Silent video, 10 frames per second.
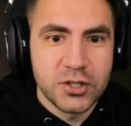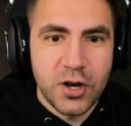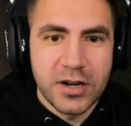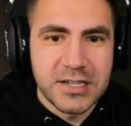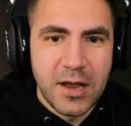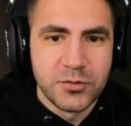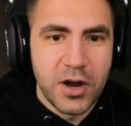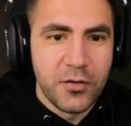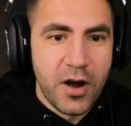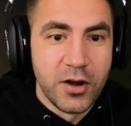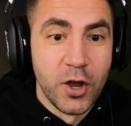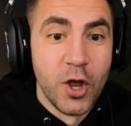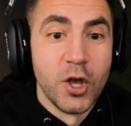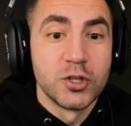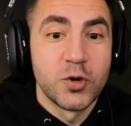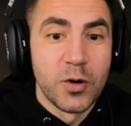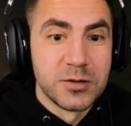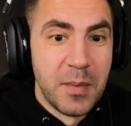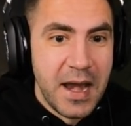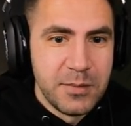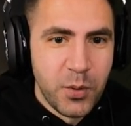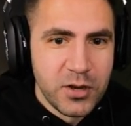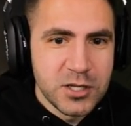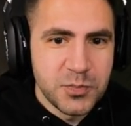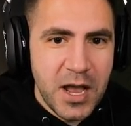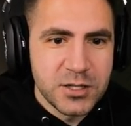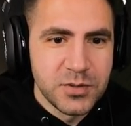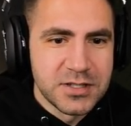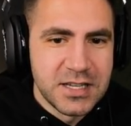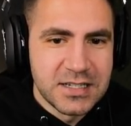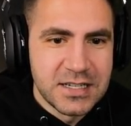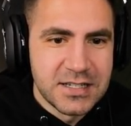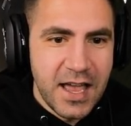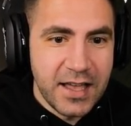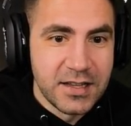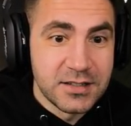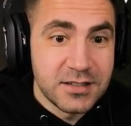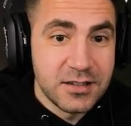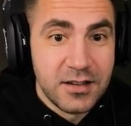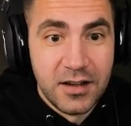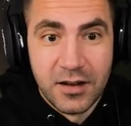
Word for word: to start a time trial run? Score as many points as possible in sixty seconds.